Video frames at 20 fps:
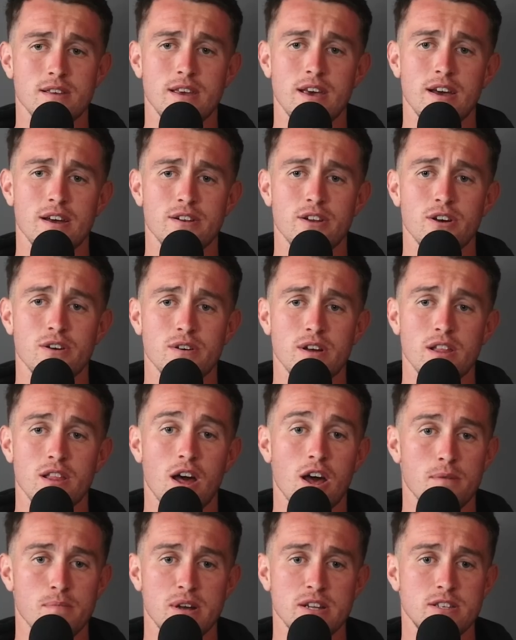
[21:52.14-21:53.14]
yeah, no, a
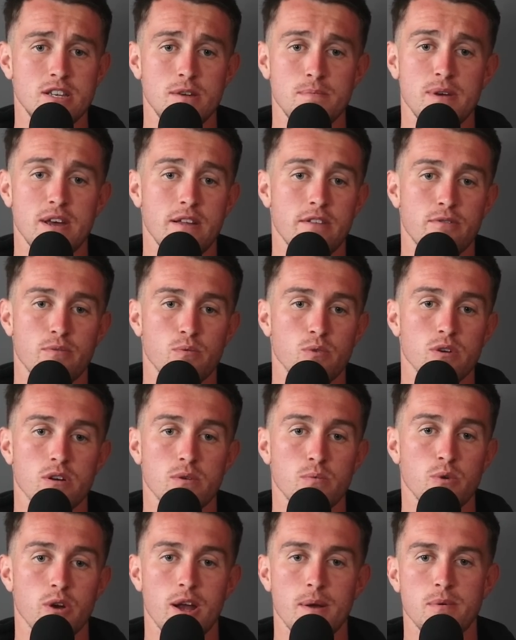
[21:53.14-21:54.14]
lot of my teammates
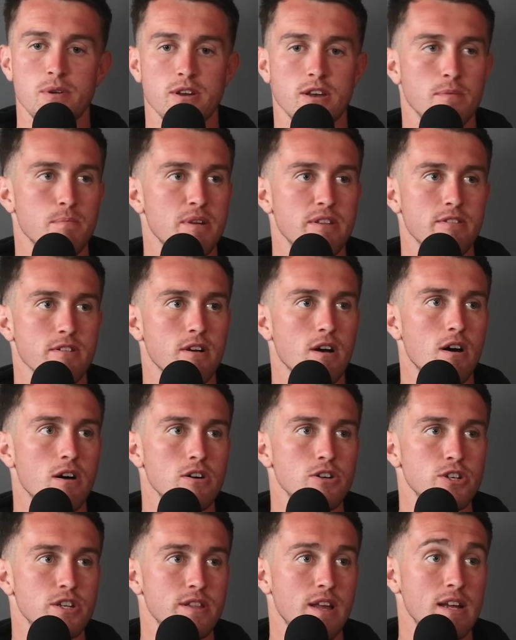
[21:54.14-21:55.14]
were, were able to commit to
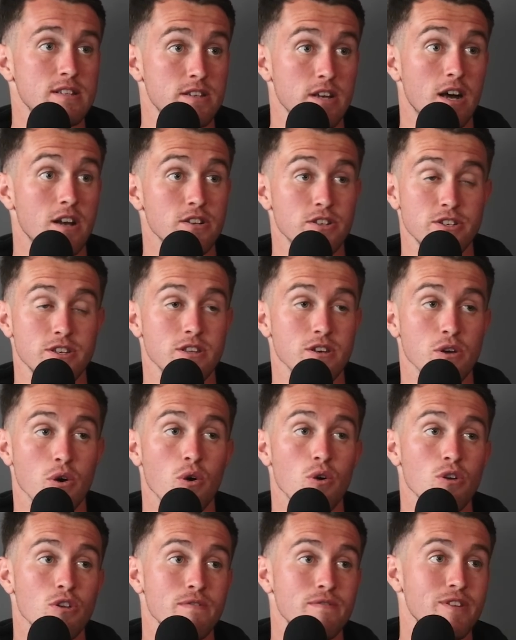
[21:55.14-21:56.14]
college, and that's honestly the
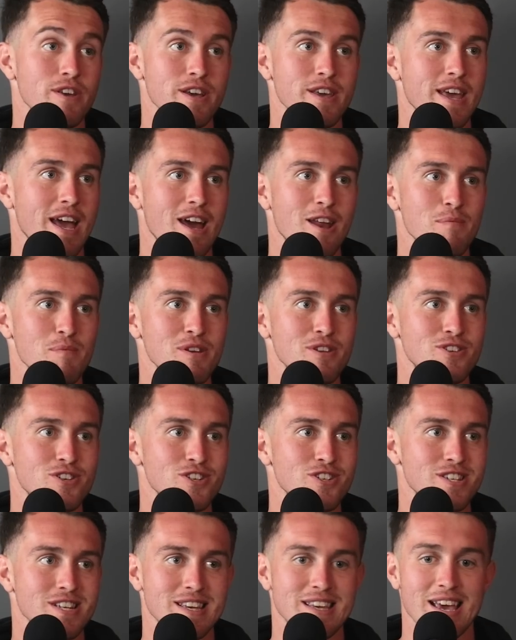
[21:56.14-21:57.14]
goal of the academy,
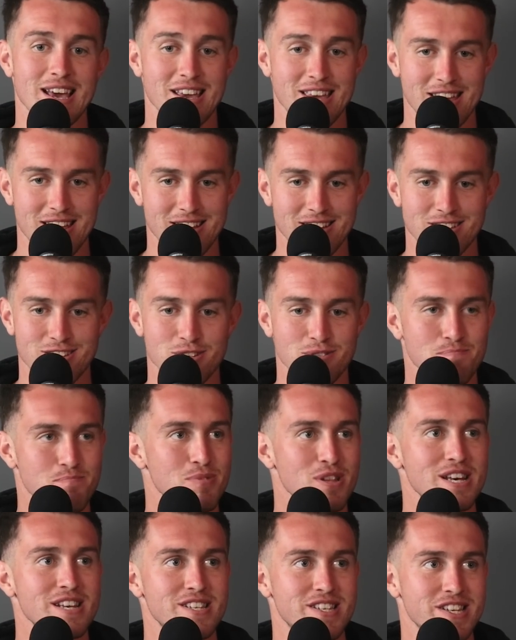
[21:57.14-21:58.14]
just yeah. to get kids
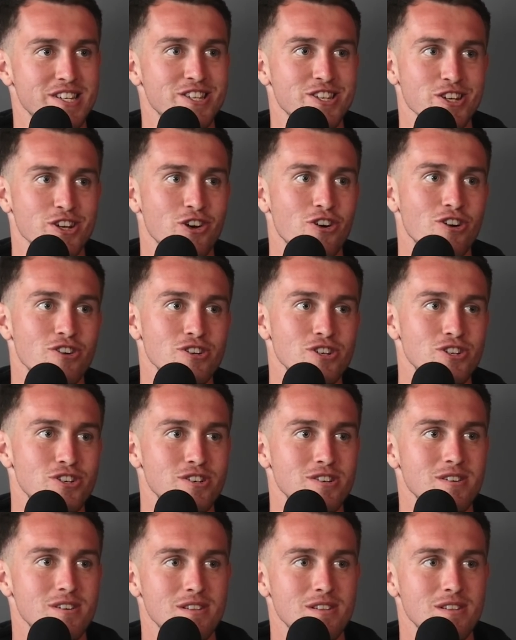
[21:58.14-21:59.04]
placed into college.